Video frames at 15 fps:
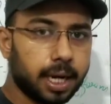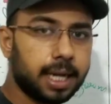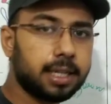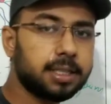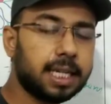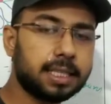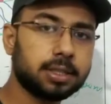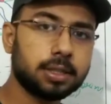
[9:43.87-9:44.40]

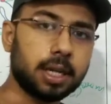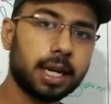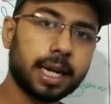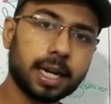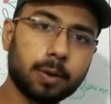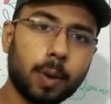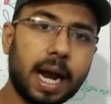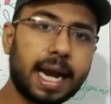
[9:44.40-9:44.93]
It just
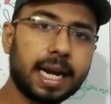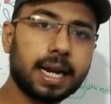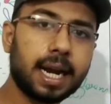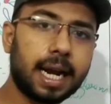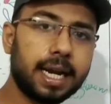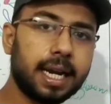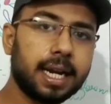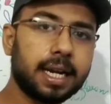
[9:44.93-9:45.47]
required an
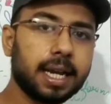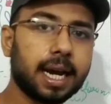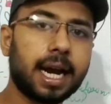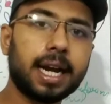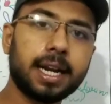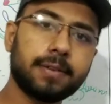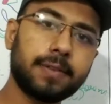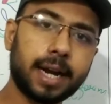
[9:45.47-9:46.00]
identity
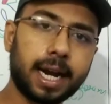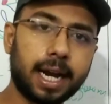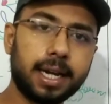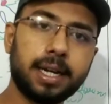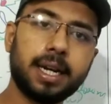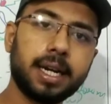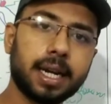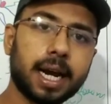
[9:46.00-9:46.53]
card. If
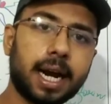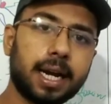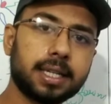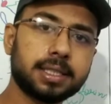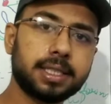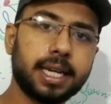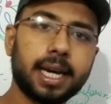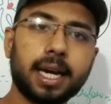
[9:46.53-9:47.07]
identity card
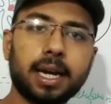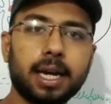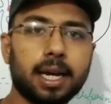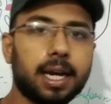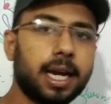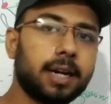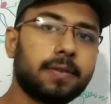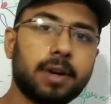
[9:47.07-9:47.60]
is there,
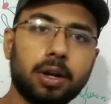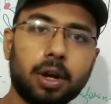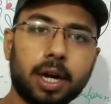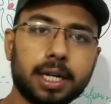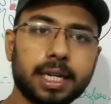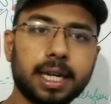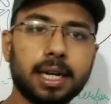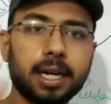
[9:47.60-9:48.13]
it will
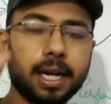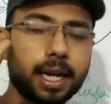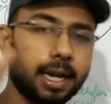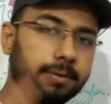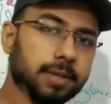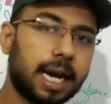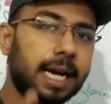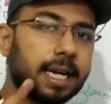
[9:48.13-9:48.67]
not kill.
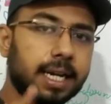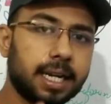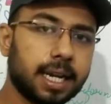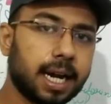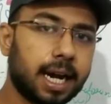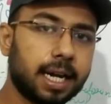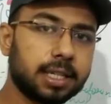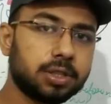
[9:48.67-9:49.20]
If the
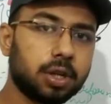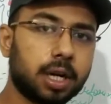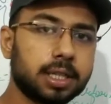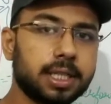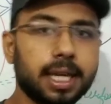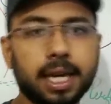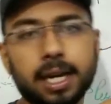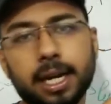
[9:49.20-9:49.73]
identity card is
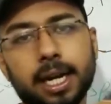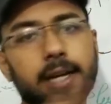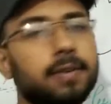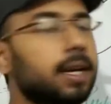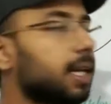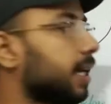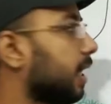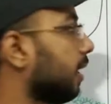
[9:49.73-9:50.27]
not there, it
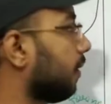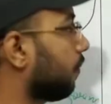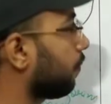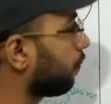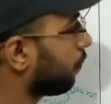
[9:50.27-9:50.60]
will kill.